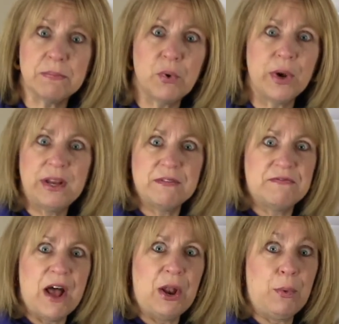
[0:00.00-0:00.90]
point
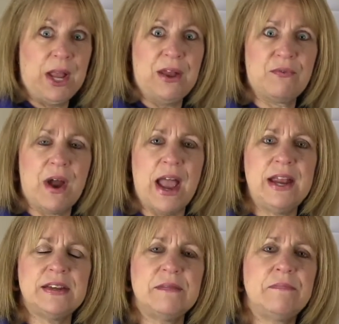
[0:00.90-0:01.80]
following it,
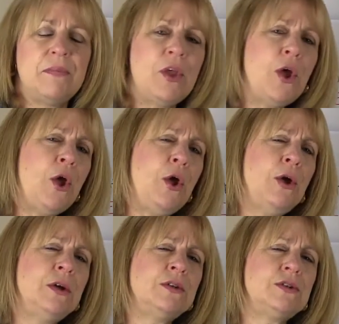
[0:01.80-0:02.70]
right?
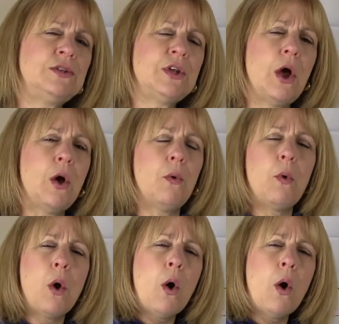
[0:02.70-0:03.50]
So,